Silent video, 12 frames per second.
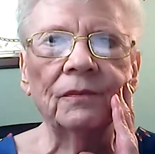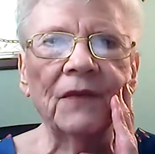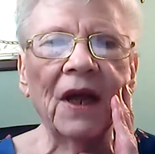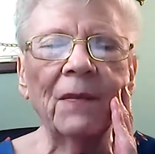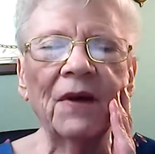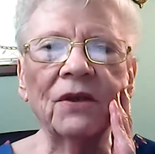
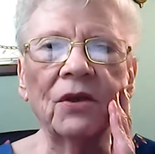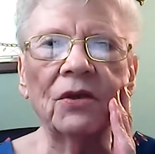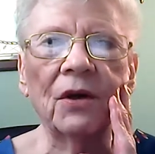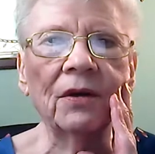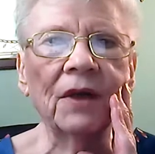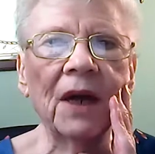They must have
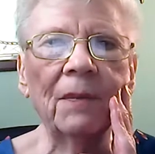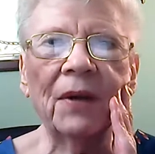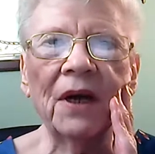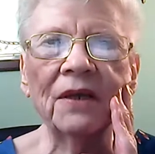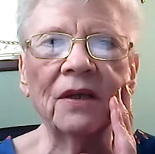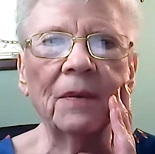turned that
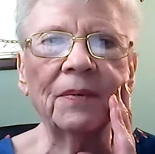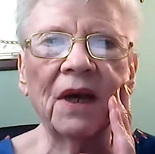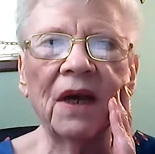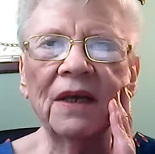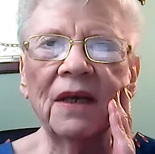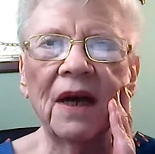place
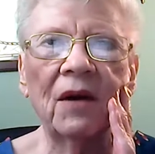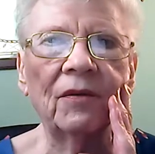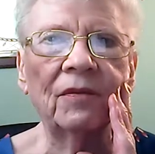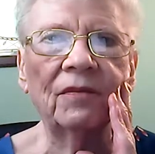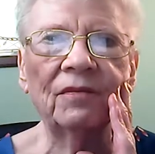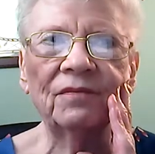upside down.
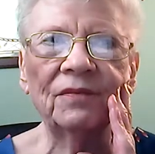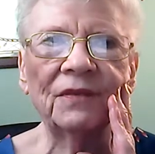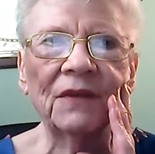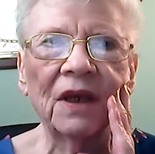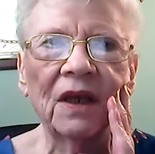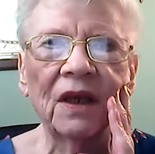
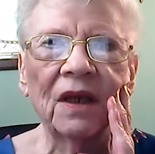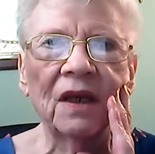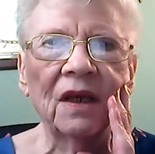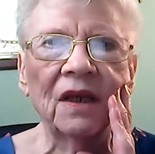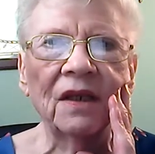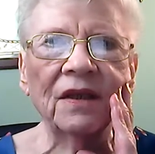
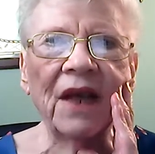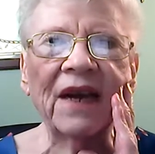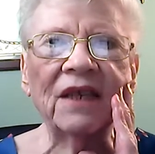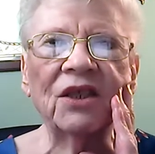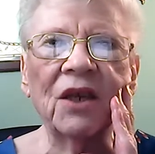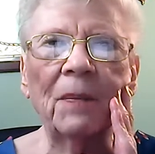
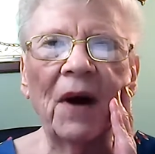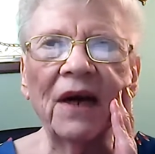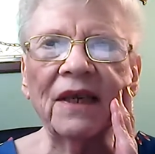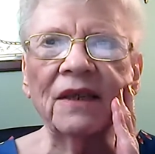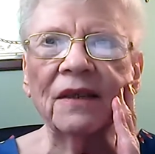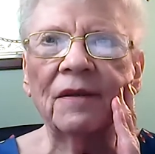Thanks to
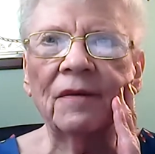Biden.